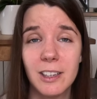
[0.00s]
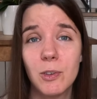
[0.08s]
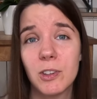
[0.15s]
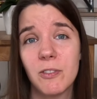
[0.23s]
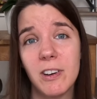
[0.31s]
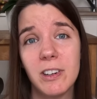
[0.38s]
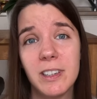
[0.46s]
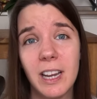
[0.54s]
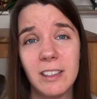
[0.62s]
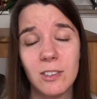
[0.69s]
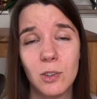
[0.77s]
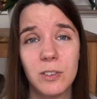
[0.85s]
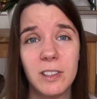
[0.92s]
it was very
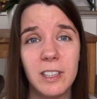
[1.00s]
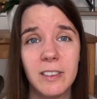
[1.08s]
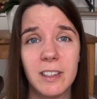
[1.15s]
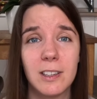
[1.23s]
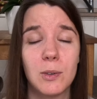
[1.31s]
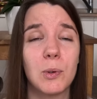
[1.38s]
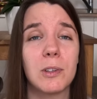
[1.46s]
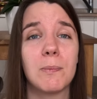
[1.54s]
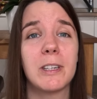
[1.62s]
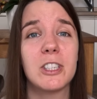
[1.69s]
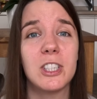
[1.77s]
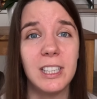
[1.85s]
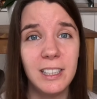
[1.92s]
nice to see that it was
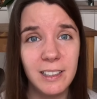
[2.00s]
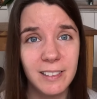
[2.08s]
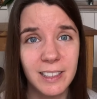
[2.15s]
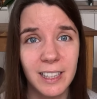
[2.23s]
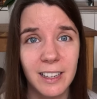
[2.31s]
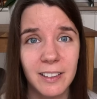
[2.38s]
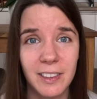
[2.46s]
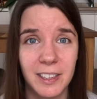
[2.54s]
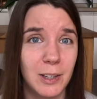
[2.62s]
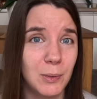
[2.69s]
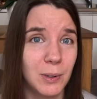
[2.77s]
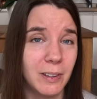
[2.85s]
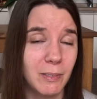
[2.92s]
much easier than
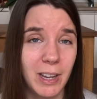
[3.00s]
I